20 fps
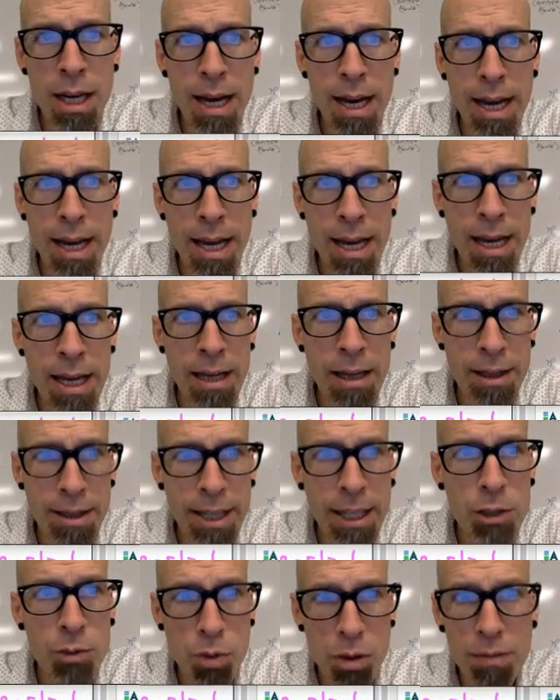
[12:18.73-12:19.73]
And
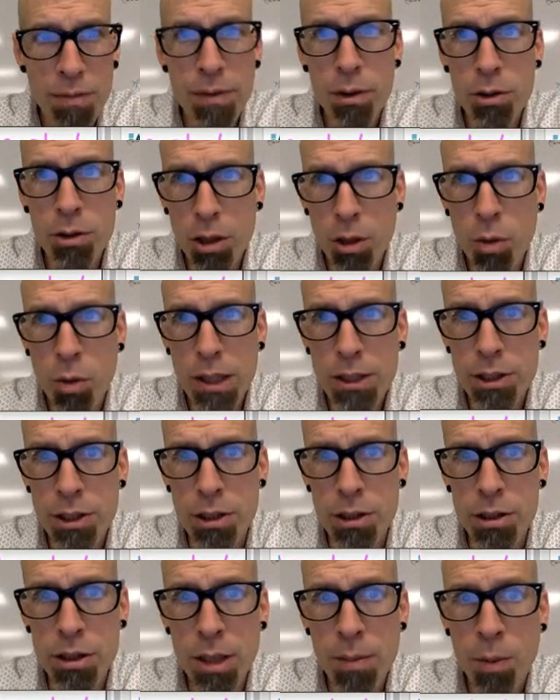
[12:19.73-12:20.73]
these were the filter
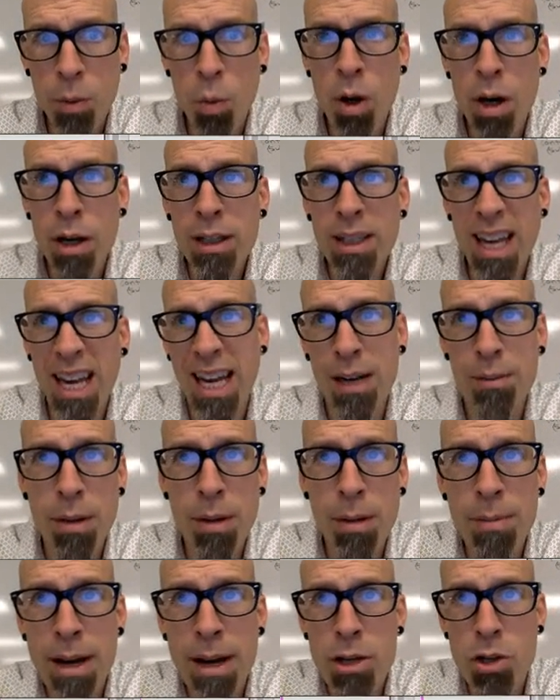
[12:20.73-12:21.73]
questions. Number 1, can it be
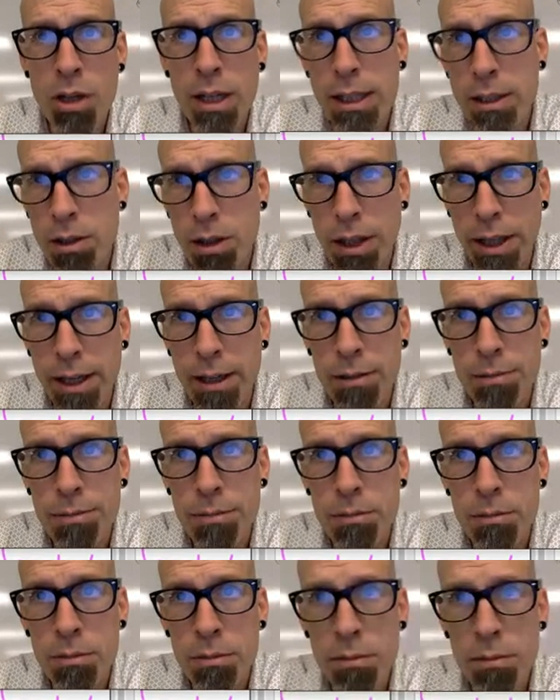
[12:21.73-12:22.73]
measured easily?
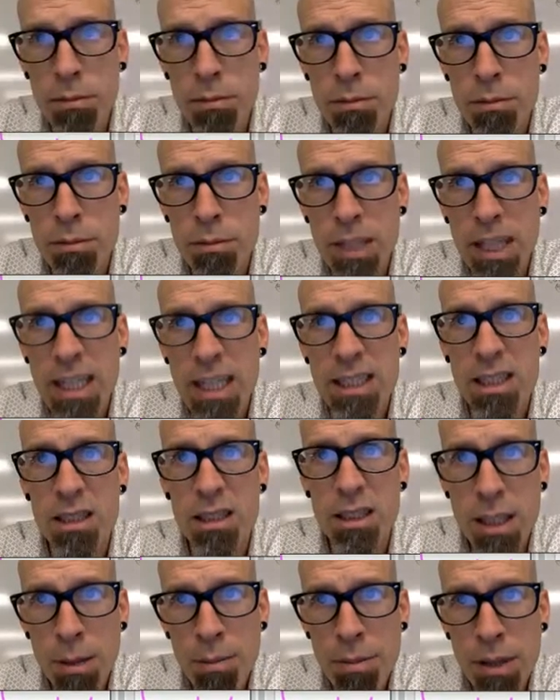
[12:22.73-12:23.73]
Is it
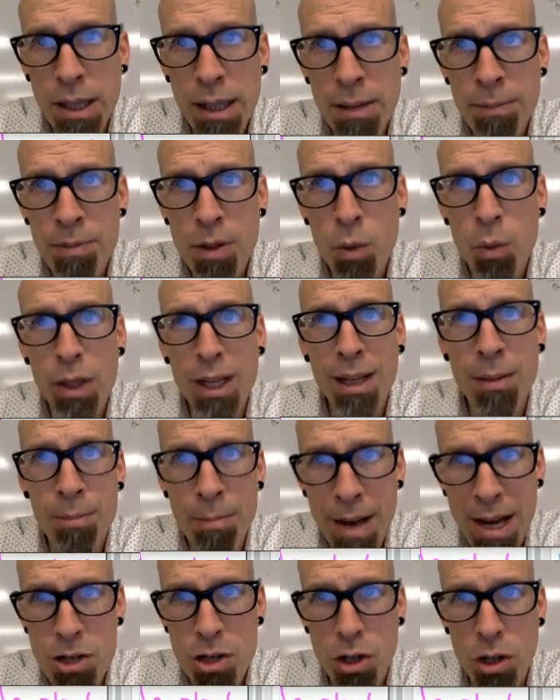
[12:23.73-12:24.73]
something that we can
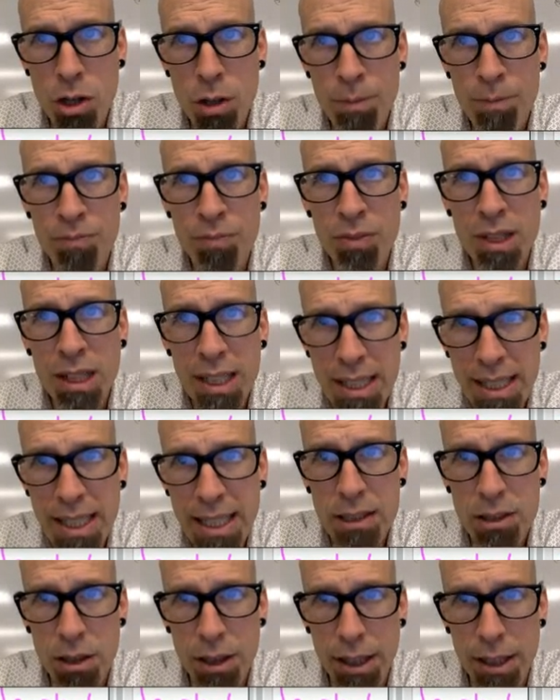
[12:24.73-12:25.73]
measure
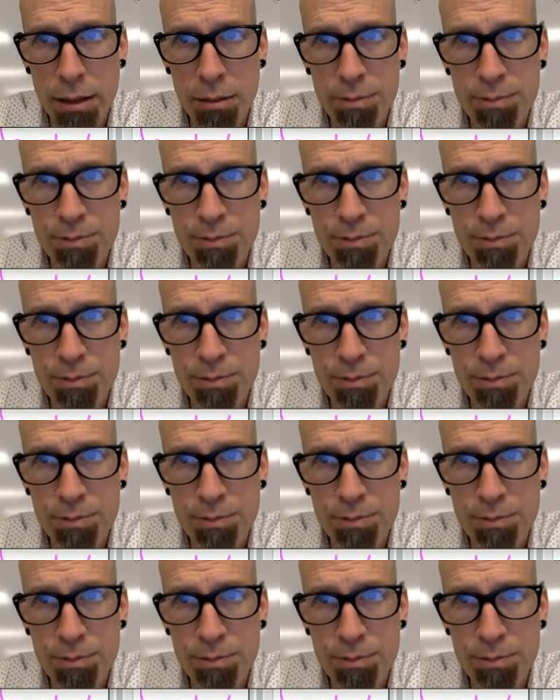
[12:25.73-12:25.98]
easily?